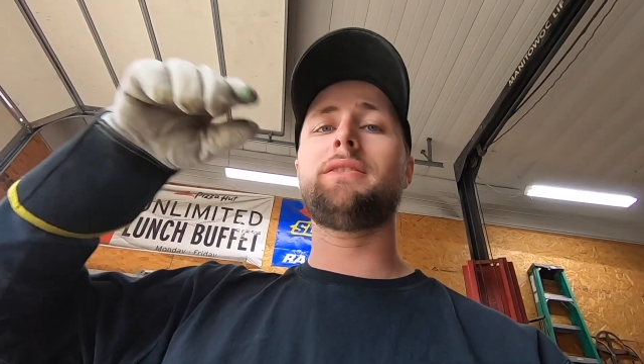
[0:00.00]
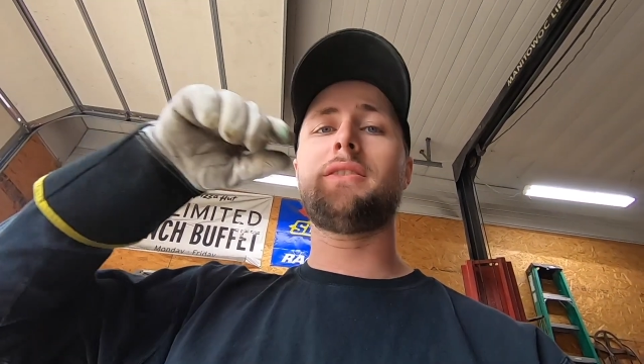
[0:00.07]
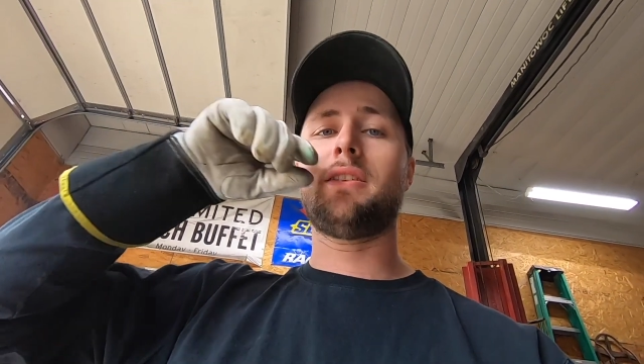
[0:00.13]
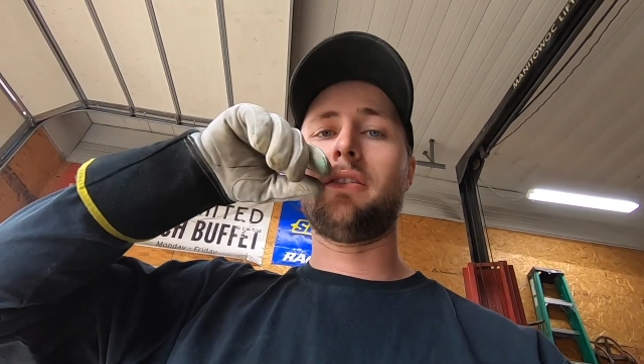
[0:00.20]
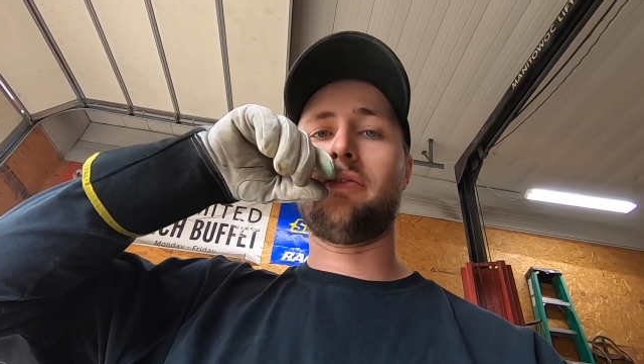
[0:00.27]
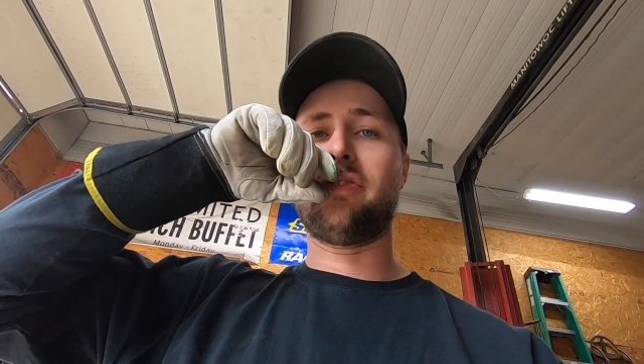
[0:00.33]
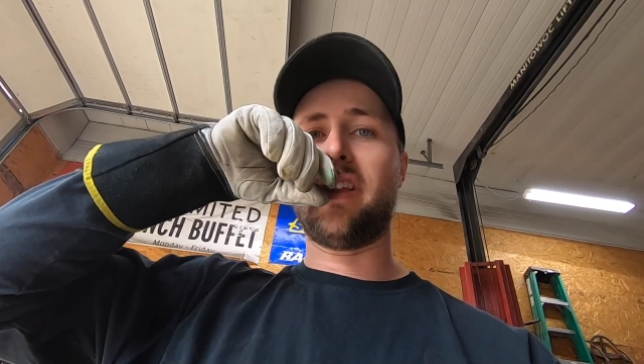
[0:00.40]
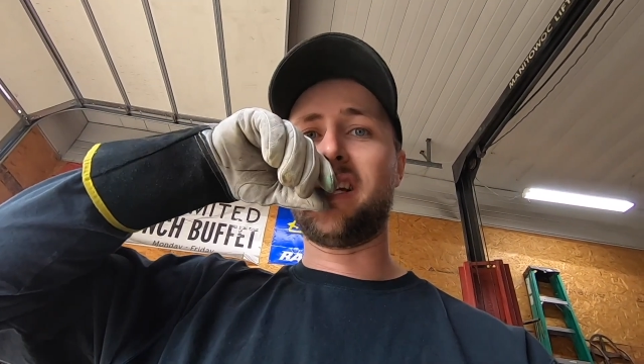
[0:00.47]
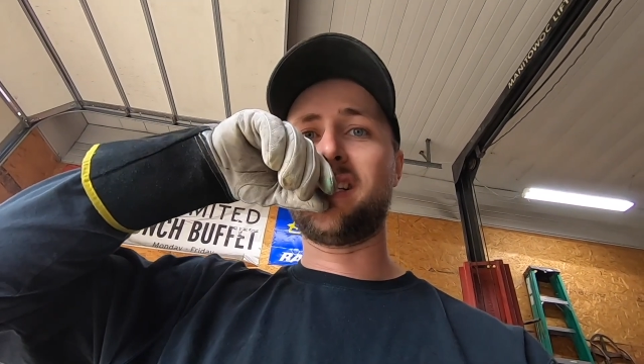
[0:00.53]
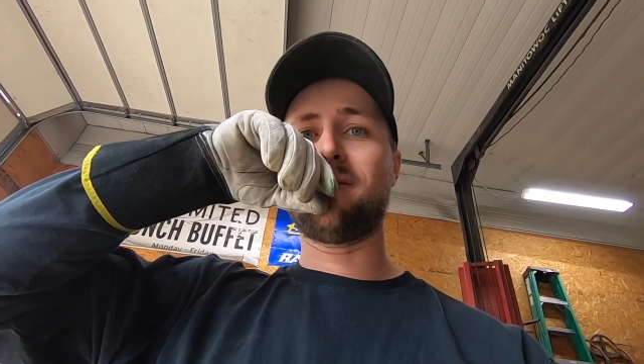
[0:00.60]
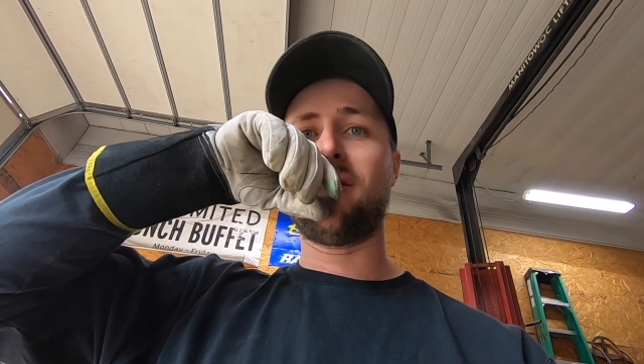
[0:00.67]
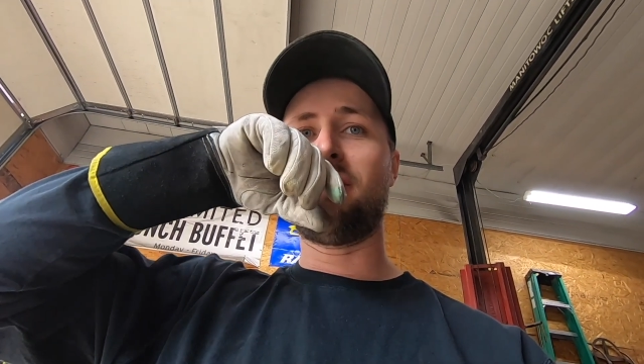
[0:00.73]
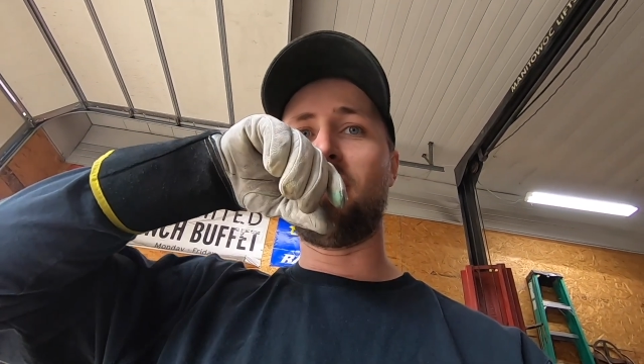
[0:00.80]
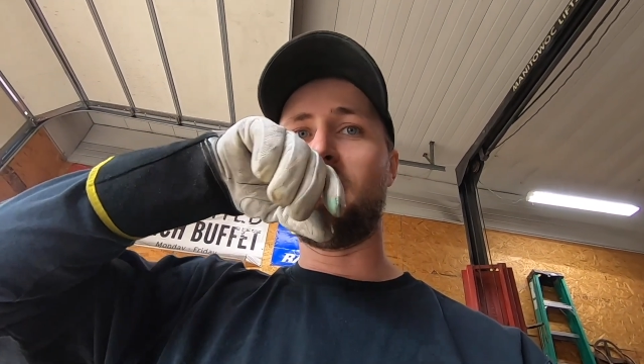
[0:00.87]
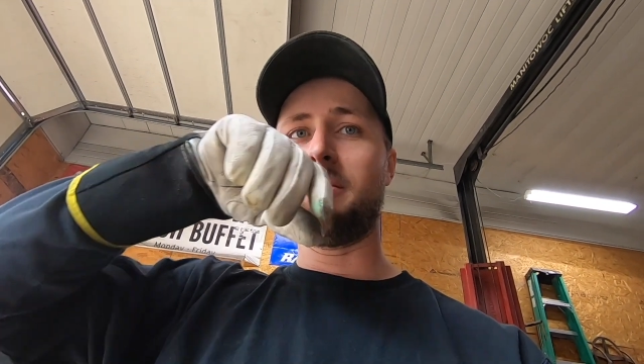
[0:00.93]
and the flexible
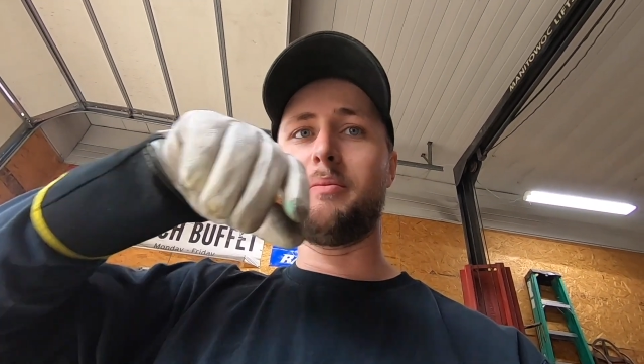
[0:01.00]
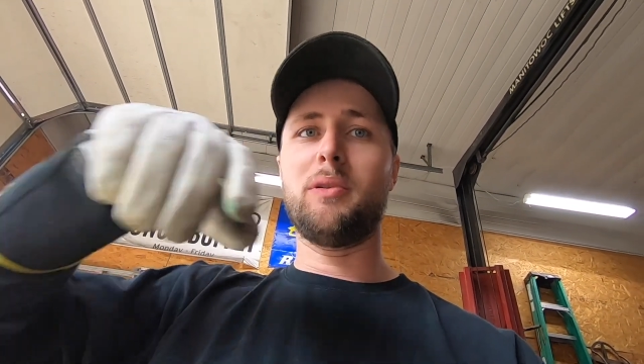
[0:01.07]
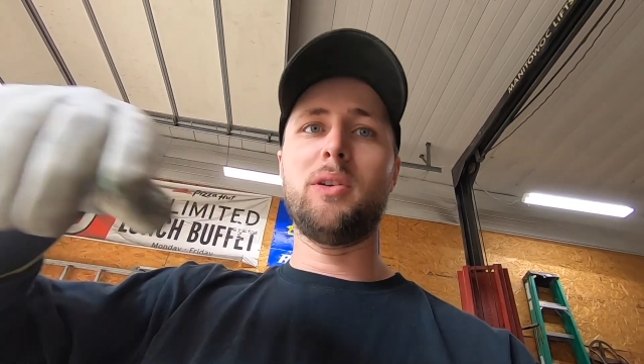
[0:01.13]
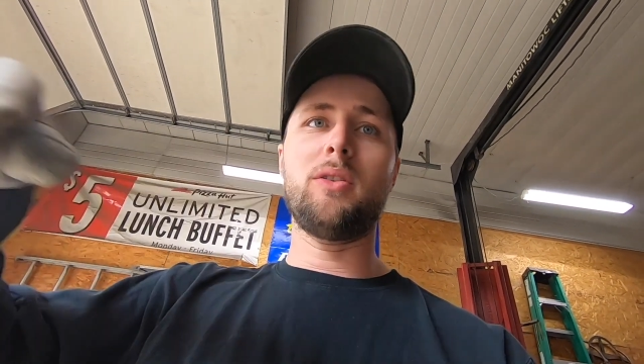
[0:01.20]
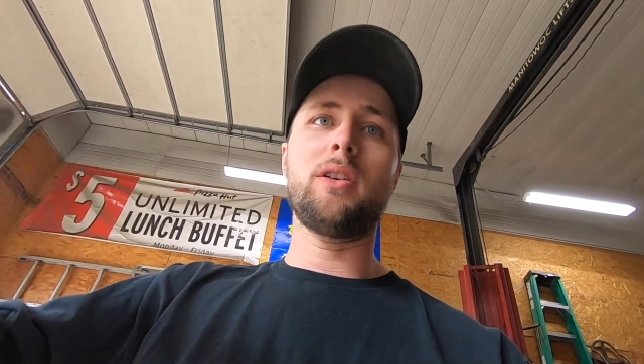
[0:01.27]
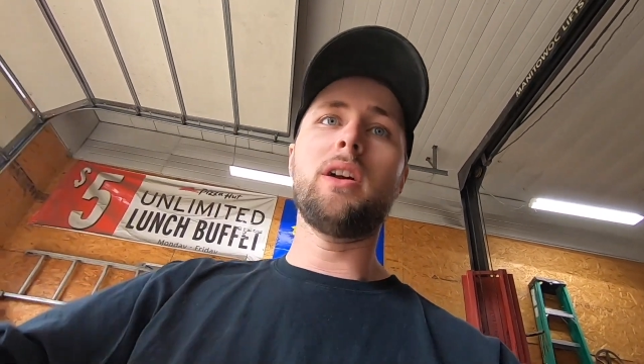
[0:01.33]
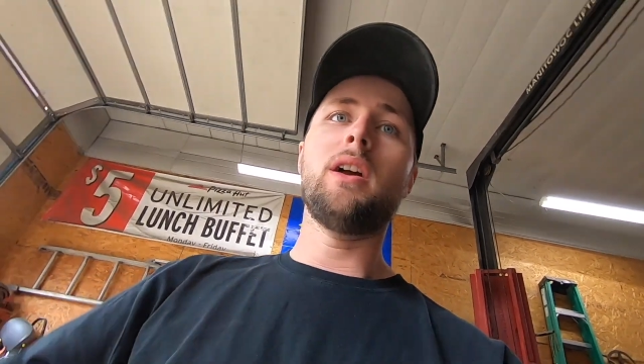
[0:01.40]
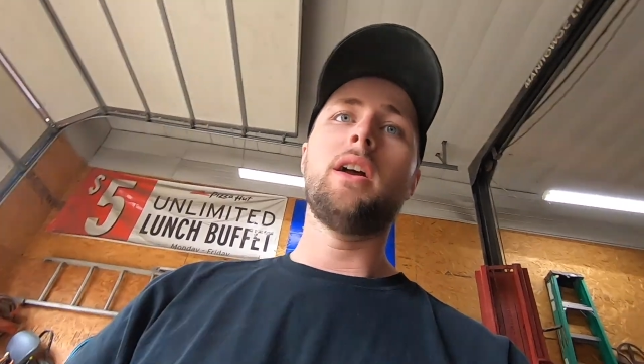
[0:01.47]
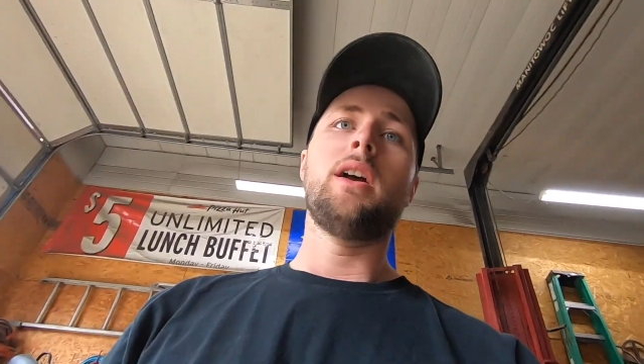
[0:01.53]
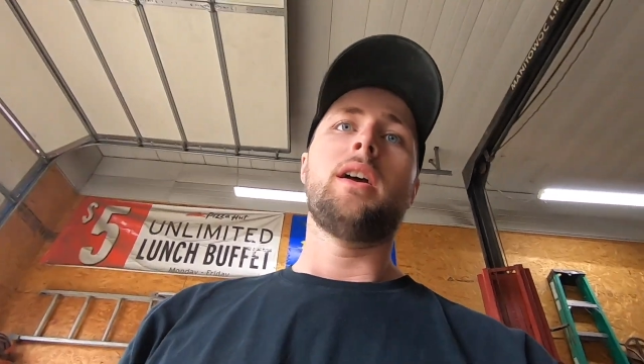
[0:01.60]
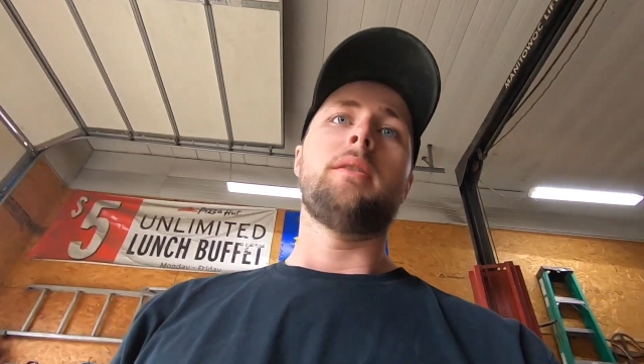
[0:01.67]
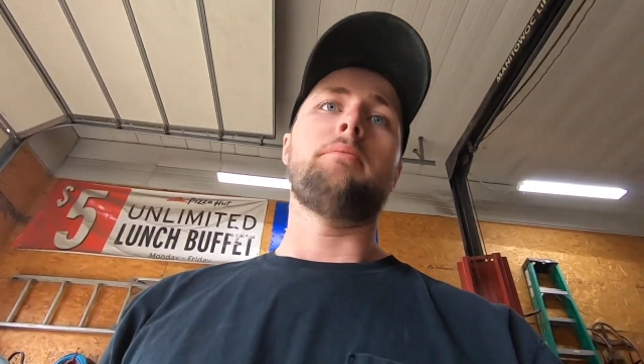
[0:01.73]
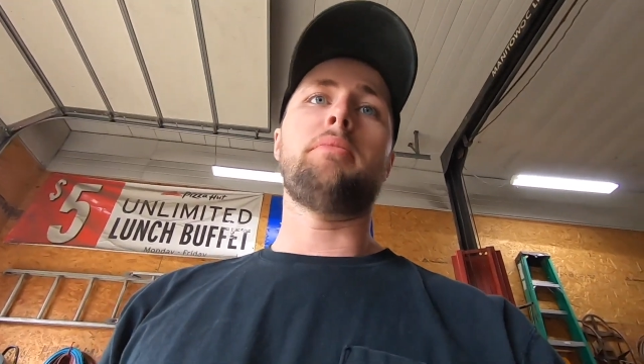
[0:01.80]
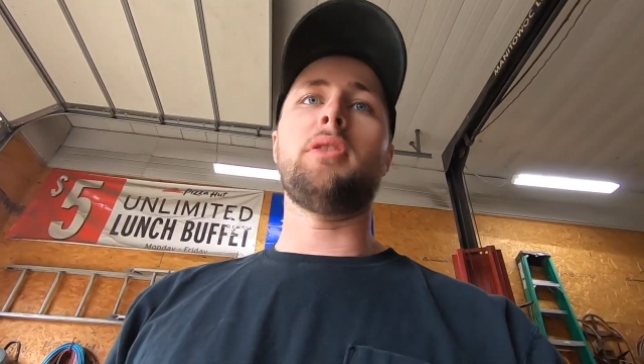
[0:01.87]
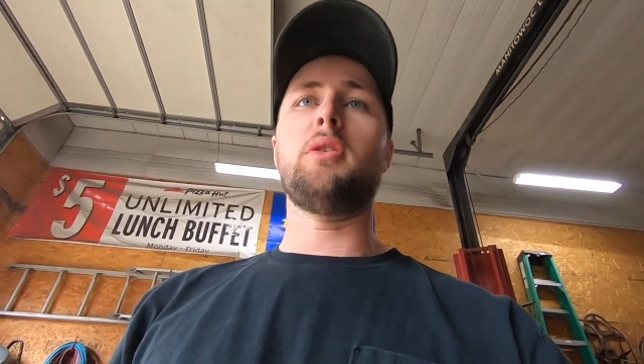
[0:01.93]
part broke.
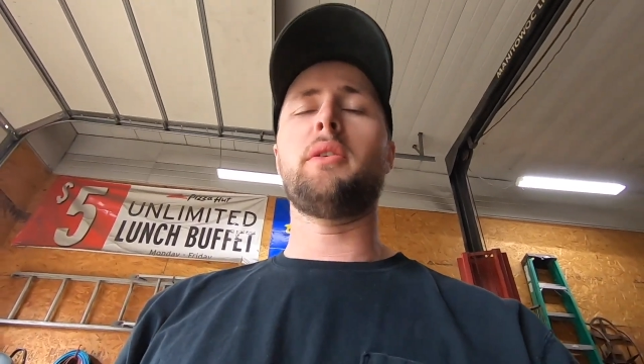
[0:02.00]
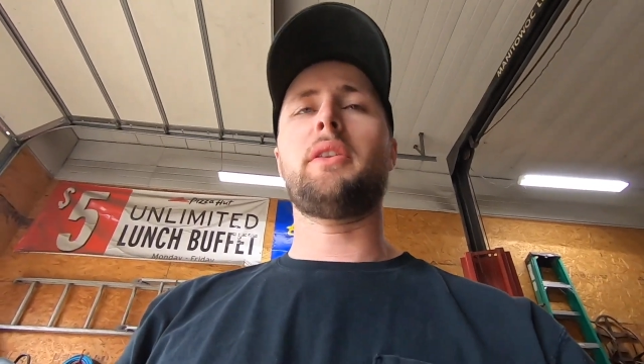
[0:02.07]
Blew it